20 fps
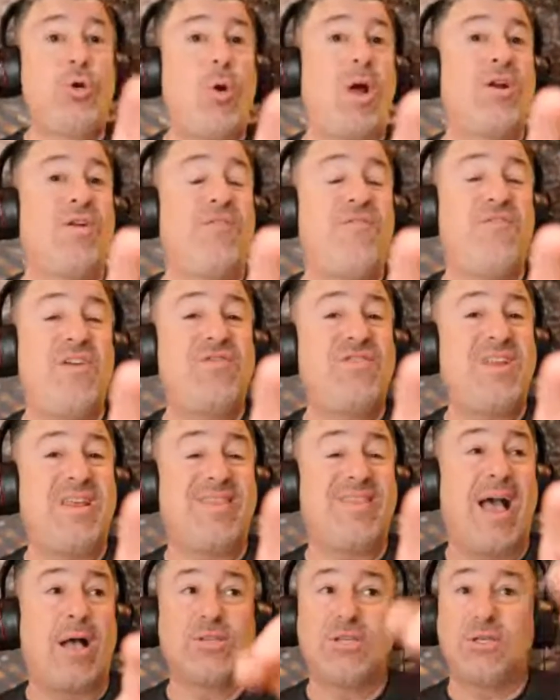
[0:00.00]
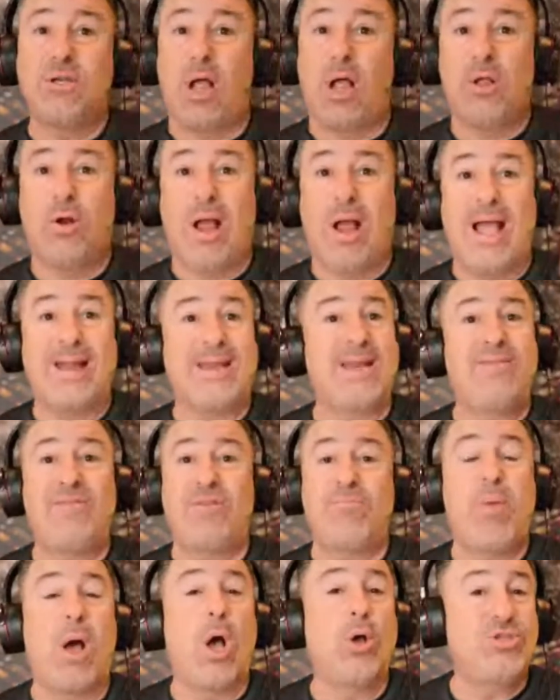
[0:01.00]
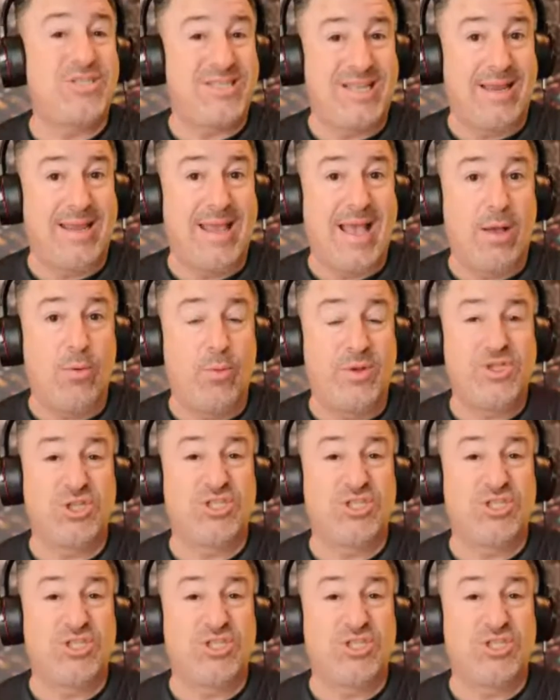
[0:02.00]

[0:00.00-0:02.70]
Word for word: two hundred fifty thousand dollar. I didn't even post it yet.